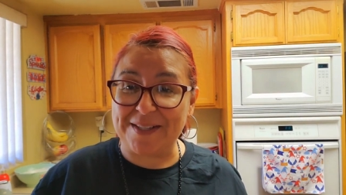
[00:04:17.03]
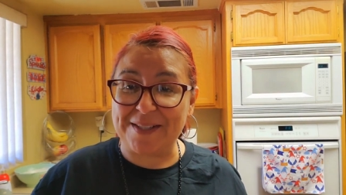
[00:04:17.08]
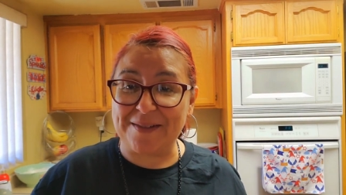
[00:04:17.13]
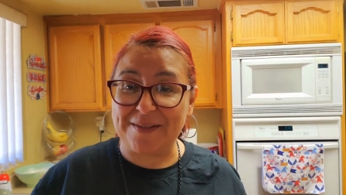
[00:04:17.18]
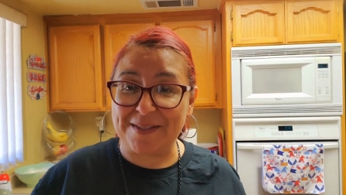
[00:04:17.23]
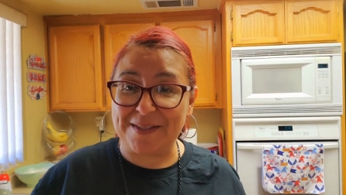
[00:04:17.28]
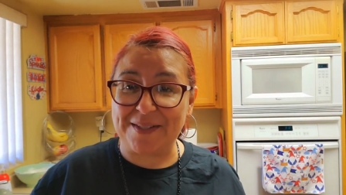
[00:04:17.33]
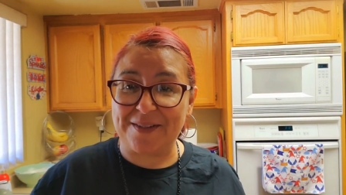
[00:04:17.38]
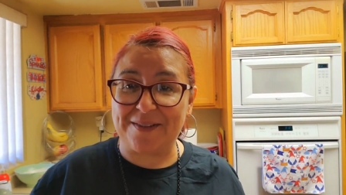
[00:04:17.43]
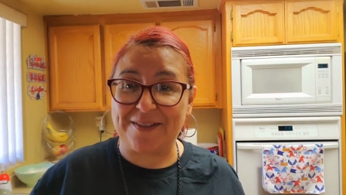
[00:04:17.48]
She
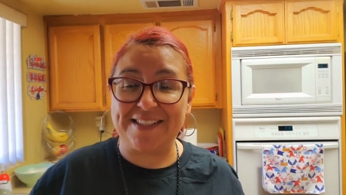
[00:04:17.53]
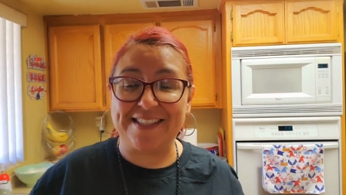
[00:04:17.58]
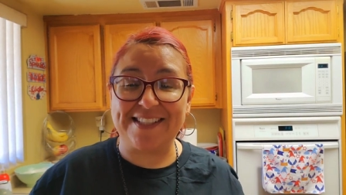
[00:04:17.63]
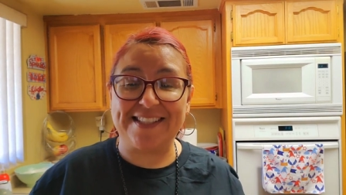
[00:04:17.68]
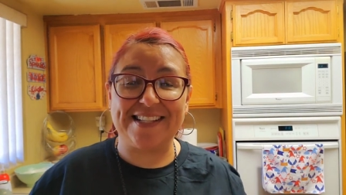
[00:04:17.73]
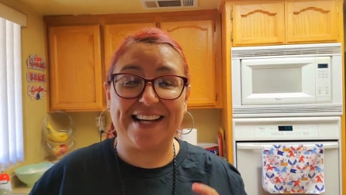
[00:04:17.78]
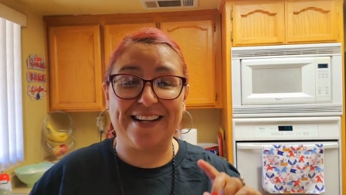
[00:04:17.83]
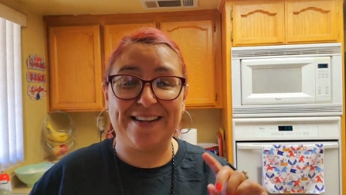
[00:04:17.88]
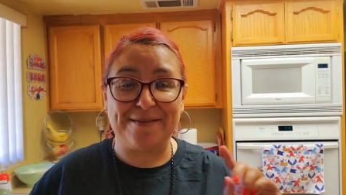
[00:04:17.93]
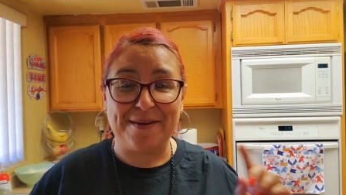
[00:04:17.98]
was the oldest,
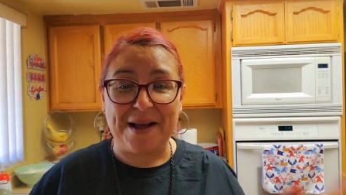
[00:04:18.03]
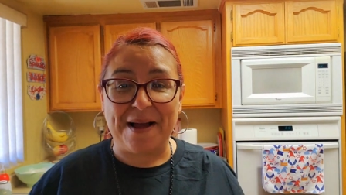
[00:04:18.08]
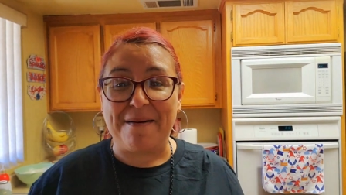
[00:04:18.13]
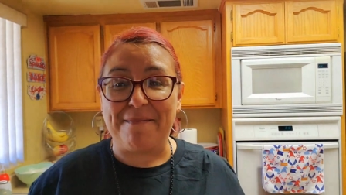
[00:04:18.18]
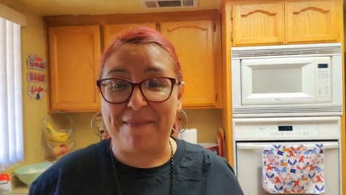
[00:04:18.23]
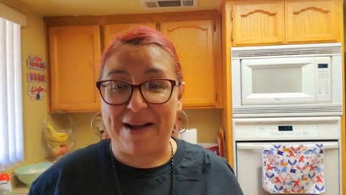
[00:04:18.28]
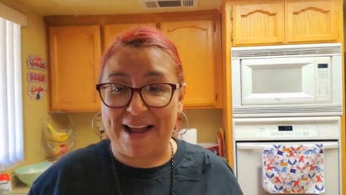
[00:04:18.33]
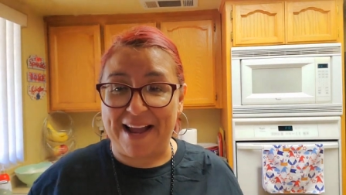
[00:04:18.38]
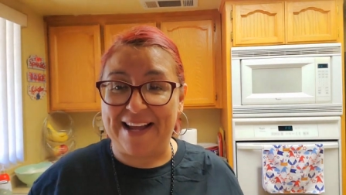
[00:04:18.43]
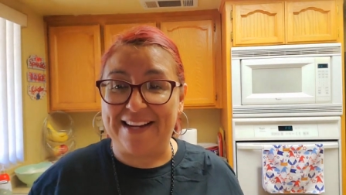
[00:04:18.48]
and
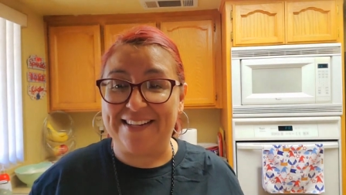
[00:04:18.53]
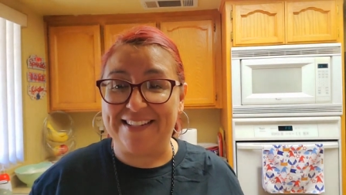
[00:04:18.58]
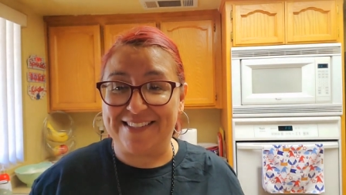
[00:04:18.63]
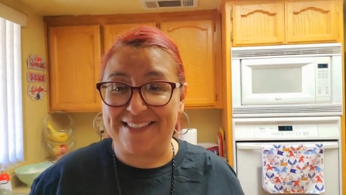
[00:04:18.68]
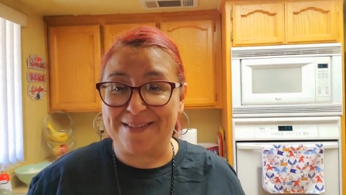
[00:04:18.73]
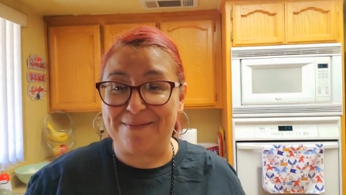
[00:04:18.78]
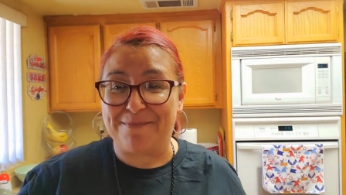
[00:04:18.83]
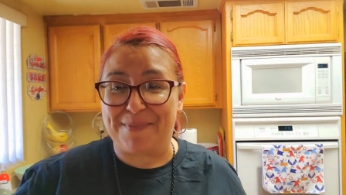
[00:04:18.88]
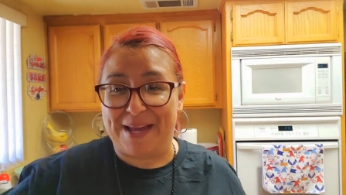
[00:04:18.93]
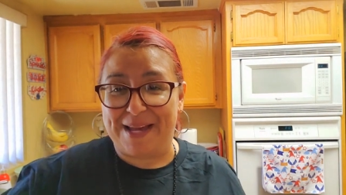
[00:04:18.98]
my aunt is
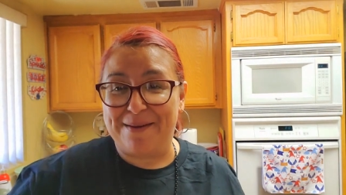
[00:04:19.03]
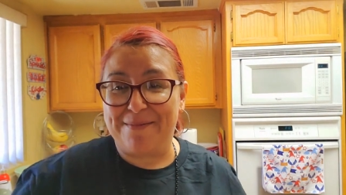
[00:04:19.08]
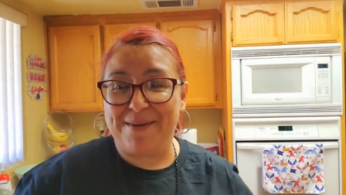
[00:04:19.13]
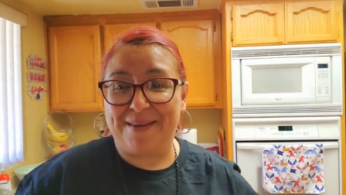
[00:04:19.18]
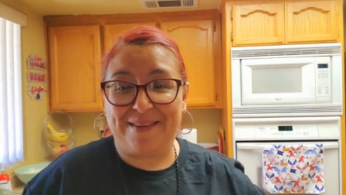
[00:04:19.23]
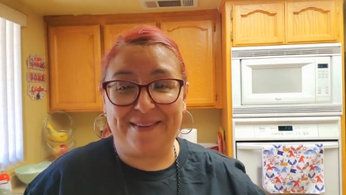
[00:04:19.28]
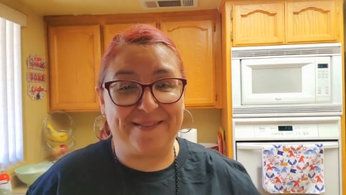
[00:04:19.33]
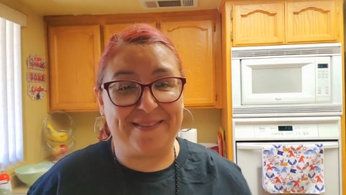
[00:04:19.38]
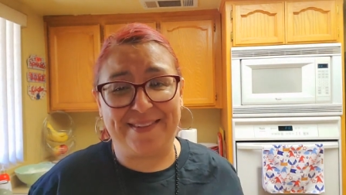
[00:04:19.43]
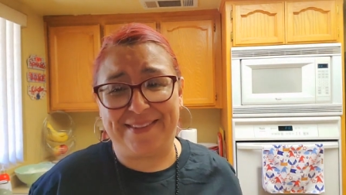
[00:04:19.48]
the baby
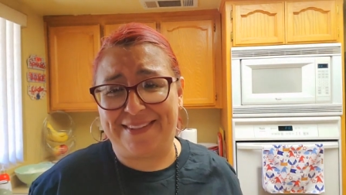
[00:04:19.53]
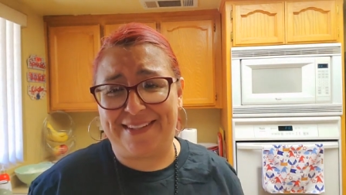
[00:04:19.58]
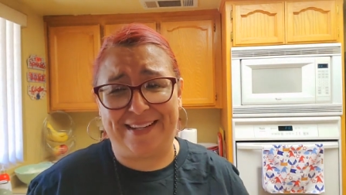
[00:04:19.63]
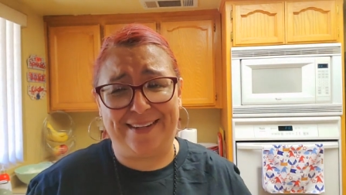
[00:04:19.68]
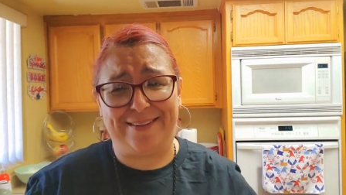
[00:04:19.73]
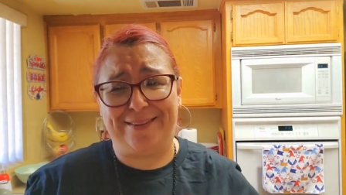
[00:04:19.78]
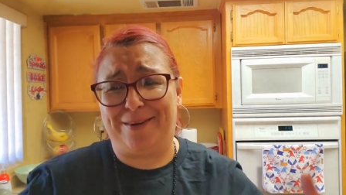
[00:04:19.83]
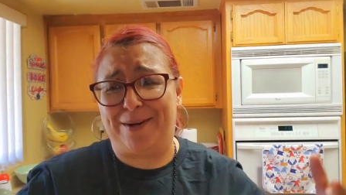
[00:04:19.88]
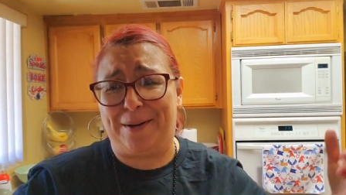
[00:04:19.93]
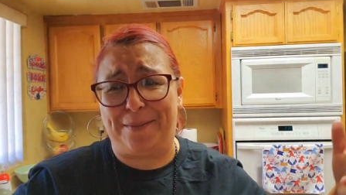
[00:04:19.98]
of I
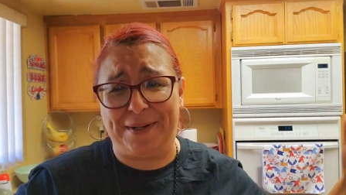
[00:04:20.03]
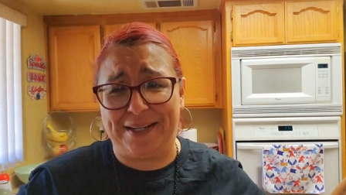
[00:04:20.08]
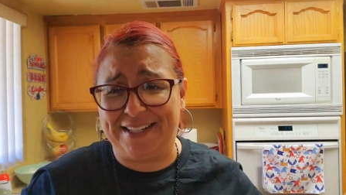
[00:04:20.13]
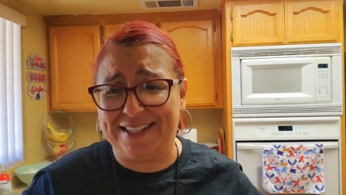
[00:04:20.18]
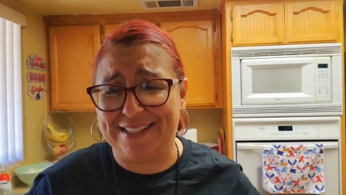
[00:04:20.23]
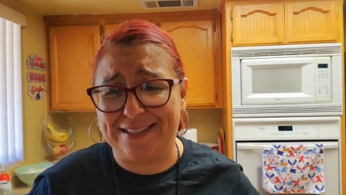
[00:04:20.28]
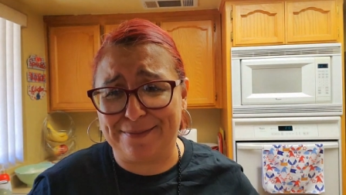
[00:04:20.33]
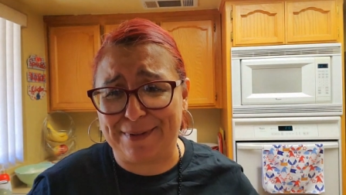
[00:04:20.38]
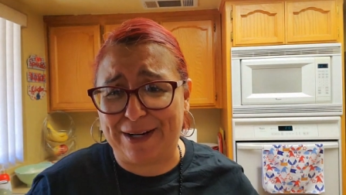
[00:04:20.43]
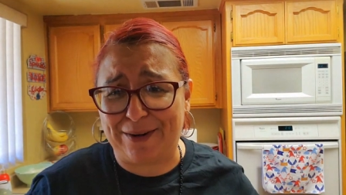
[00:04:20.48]
don't know how many
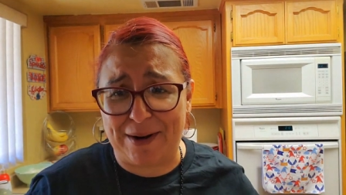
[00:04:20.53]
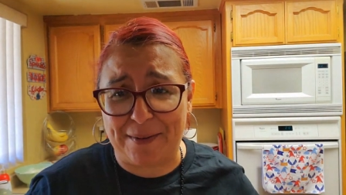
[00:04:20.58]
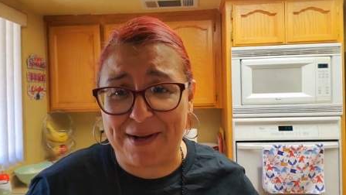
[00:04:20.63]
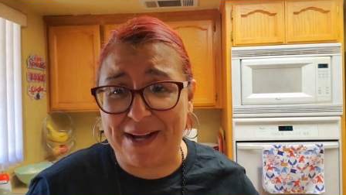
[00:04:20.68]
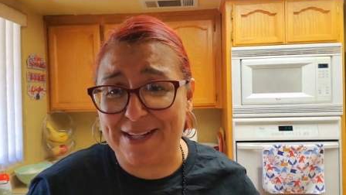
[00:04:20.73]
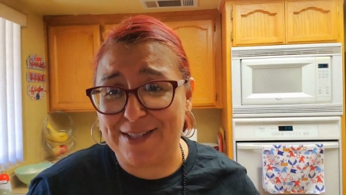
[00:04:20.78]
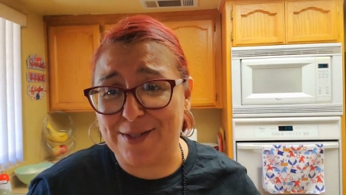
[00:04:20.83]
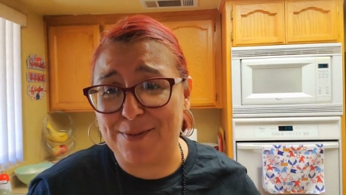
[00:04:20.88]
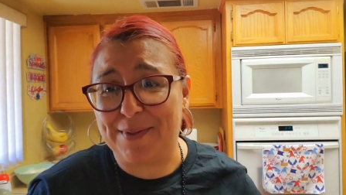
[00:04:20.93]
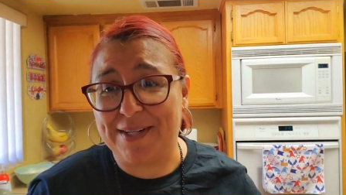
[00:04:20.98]
kids. My grandma
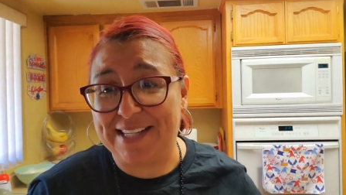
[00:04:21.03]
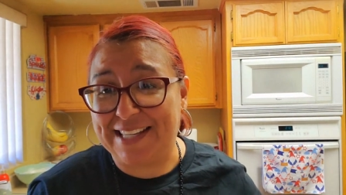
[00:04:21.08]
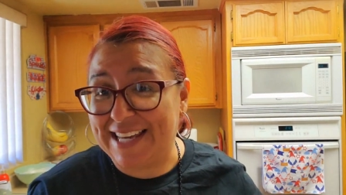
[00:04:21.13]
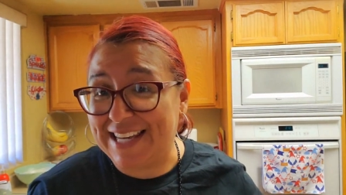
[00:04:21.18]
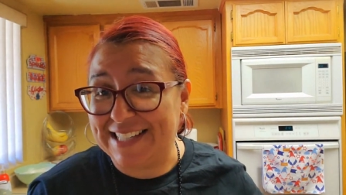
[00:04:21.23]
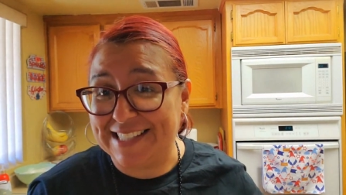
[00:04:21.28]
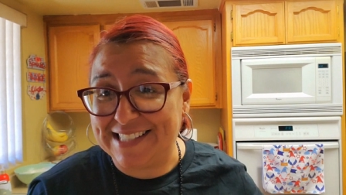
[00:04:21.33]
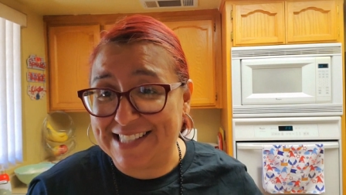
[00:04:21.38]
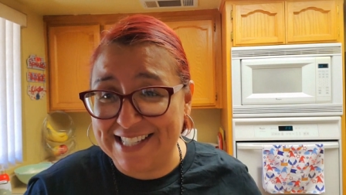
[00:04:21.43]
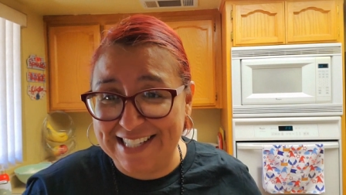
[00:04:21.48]
had so many
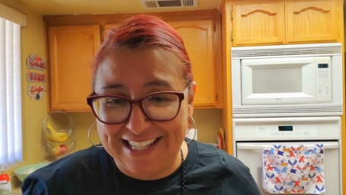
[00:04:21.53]
kids.